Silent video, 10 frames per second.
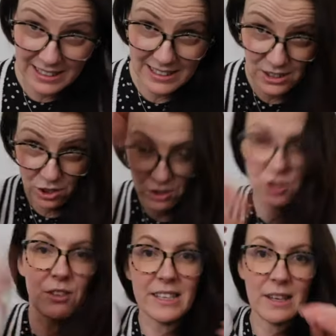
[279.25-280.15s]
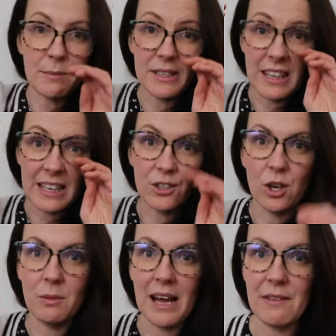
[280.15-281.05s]
It's not straight down the middle like I
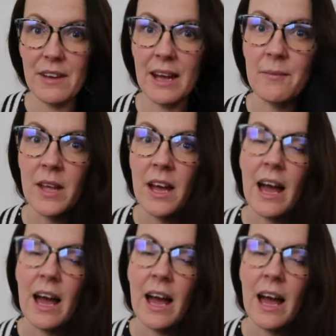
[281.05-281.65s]
normally have it.